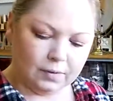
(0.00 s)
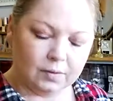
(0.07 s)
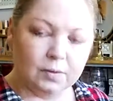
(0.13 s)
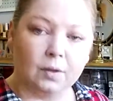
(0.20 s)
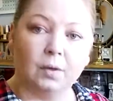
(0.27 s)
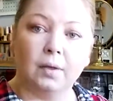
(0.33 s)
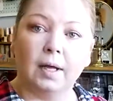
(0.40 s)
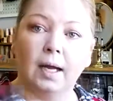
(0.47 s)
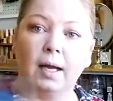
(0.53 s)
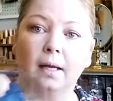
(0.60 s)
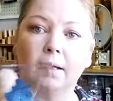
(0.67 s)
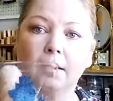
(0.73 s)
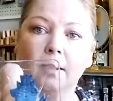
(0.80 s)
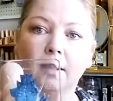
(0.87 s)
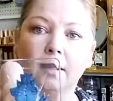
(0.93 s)
So
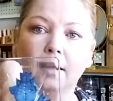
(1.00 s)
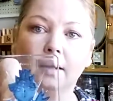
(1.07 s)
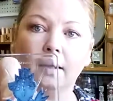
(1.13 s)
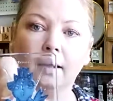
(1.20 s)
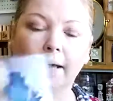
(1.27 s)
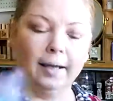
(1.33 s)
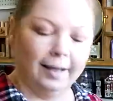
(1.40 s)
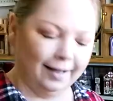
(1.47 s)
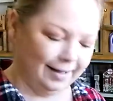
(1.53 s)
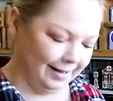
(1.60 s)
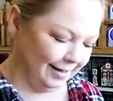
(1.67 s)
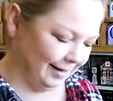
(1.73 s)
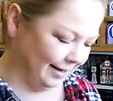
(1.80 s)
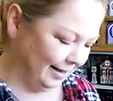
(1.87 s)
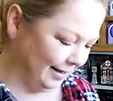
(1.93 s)
that
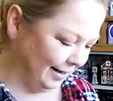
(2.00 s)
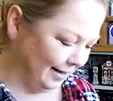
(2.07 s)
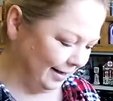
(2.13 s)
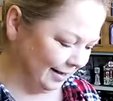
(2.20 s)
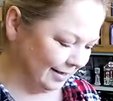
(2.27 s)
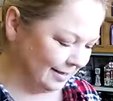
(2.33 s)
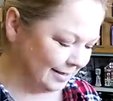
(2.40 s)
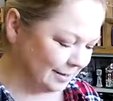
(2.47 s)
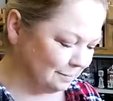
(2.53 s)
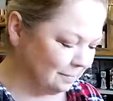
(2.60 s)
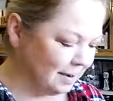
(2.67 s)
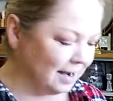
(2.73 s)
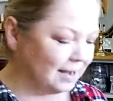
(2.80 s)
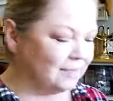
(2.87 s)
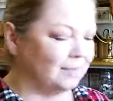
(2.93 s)
is
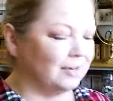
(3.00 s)
my